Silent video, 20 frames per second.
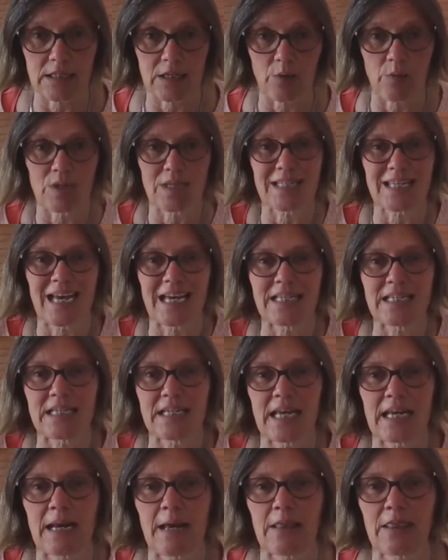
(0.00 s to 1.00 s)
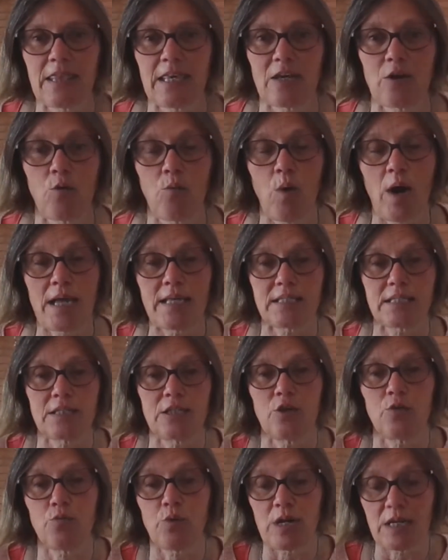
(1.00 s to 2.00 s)
So we start to get a thicker waist.
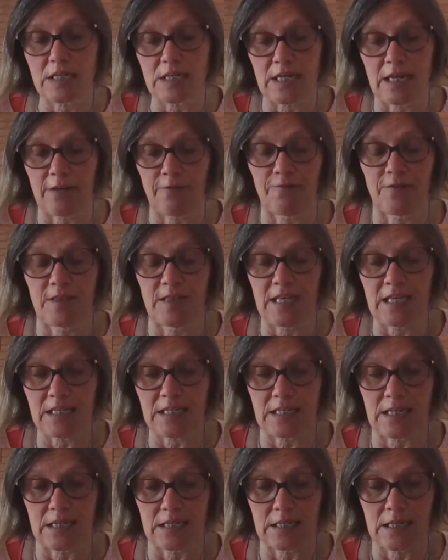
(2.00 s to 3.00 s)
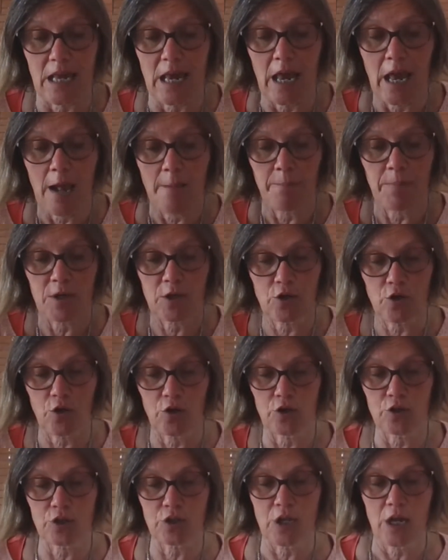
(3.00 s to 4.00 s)
And the reasoning for this is
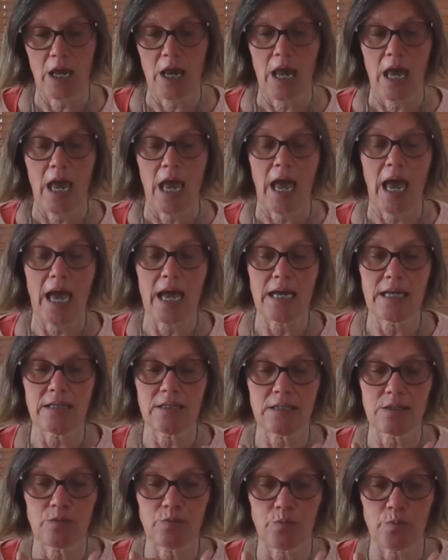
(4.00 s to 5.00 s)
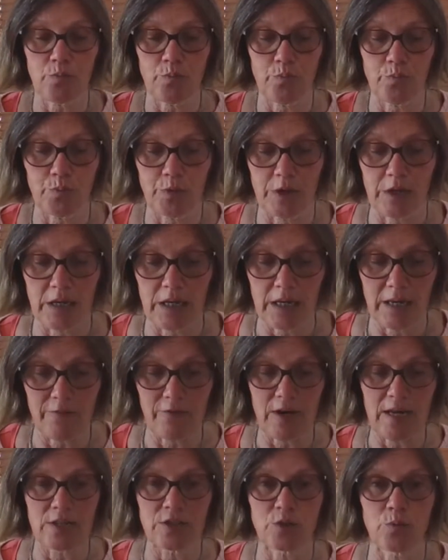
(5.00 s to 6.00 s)
because as the
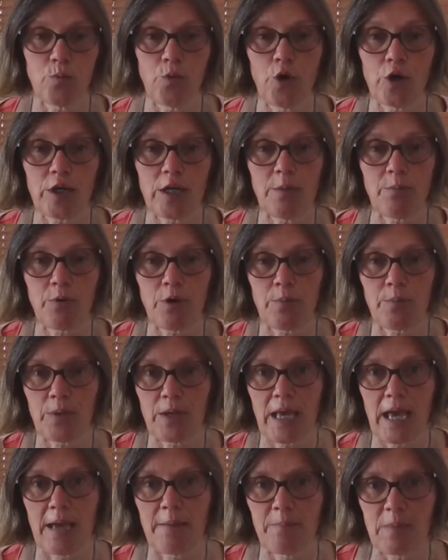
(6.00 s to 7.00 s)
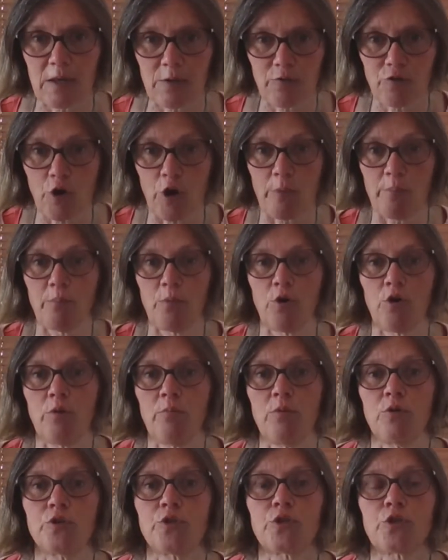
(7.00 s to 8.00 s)
liver isn't working properly and they've got more
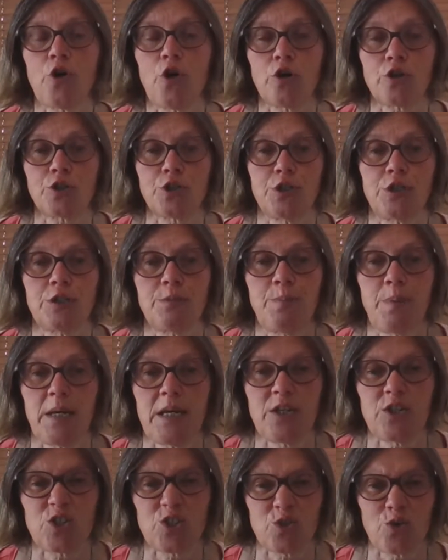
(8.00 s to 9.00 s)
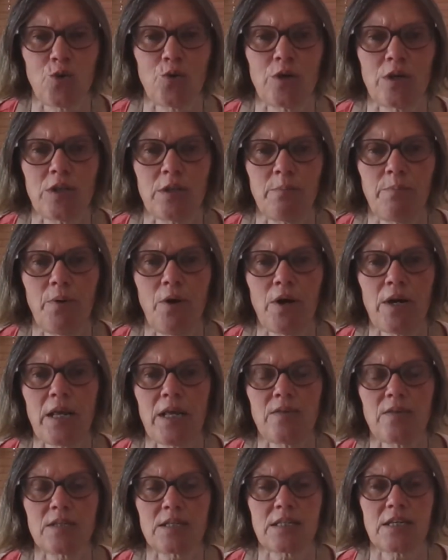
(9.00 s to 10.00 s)
and more toxins being stored in the body
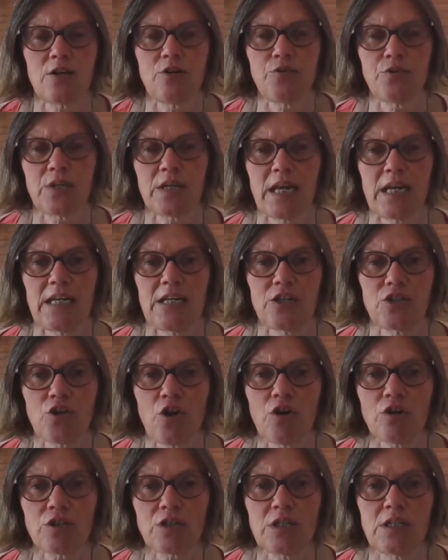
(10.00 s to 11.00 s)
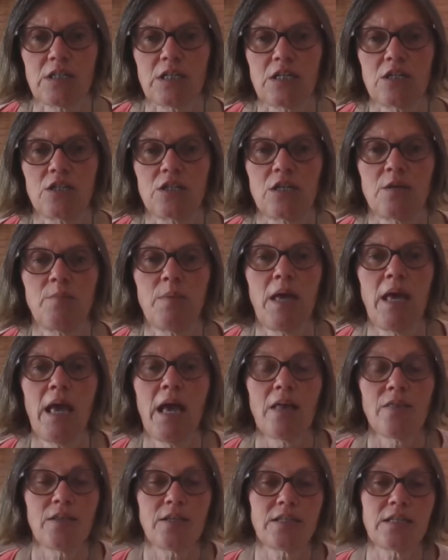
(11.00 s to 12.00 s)
and the cells are getting toxins into them,
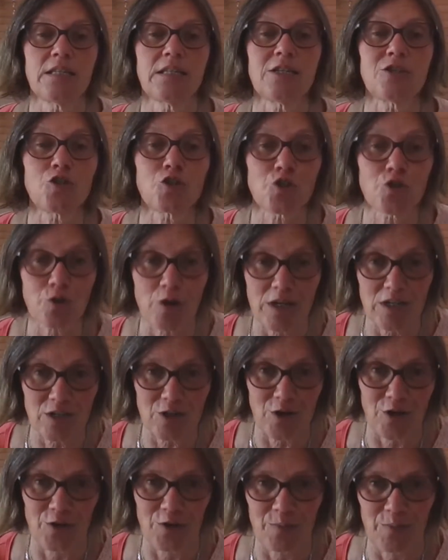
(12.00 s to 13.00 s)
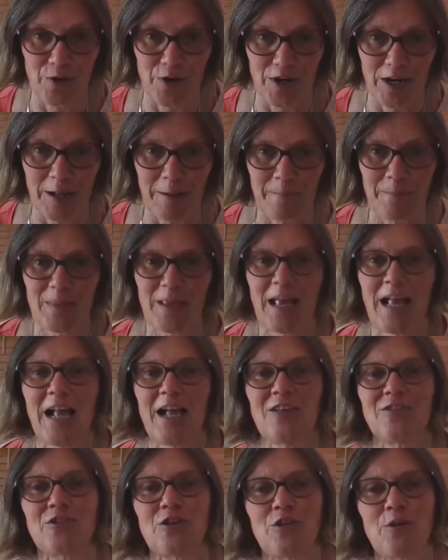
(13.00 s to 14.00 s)
this is a stress on the body.
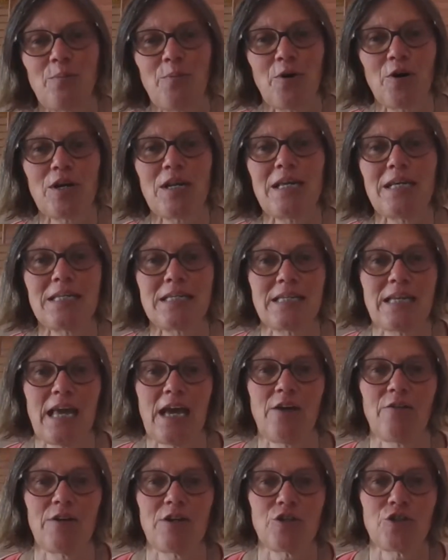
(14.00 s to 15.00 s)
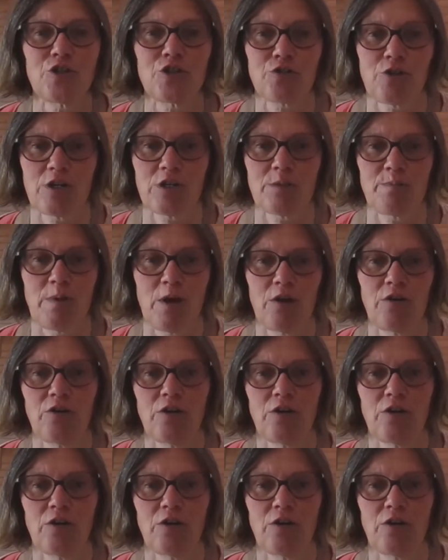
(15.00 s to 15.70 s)
So the body is now in a stress mode.